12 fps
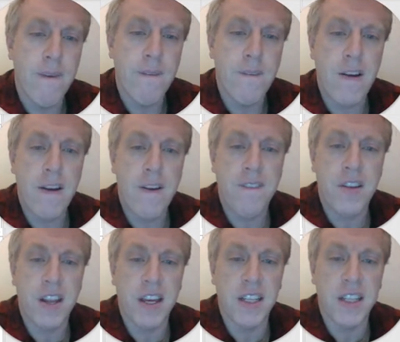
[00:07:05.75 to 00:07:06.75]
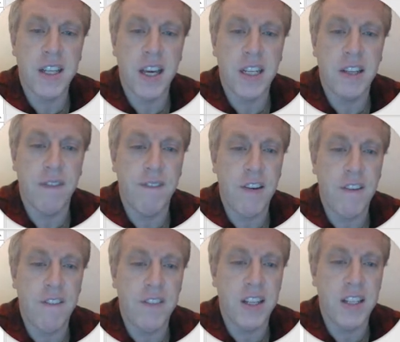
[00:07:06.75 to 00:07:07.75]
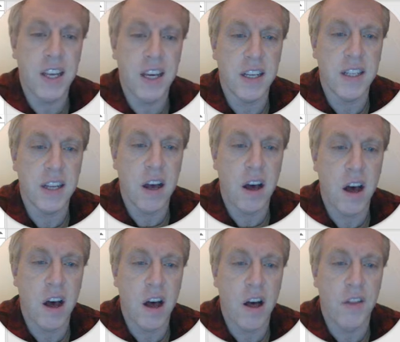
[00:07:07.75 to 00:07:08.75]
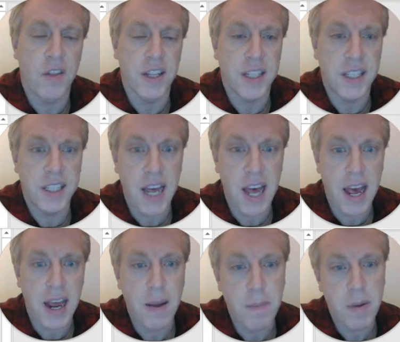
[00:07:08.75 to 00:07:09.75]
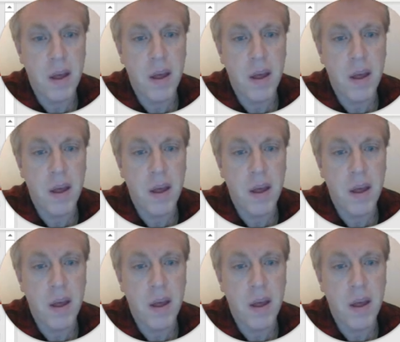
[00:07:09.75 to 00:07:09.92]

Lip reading: 56 and 56 are the same,